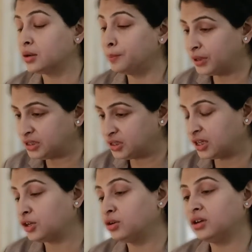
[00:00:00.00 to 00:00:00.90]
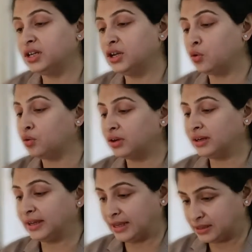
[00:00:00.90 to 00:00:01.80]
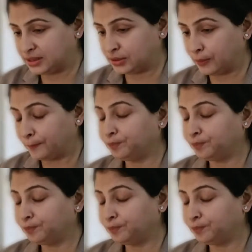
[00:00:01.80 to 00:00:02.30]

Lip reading: particularly oral cancer.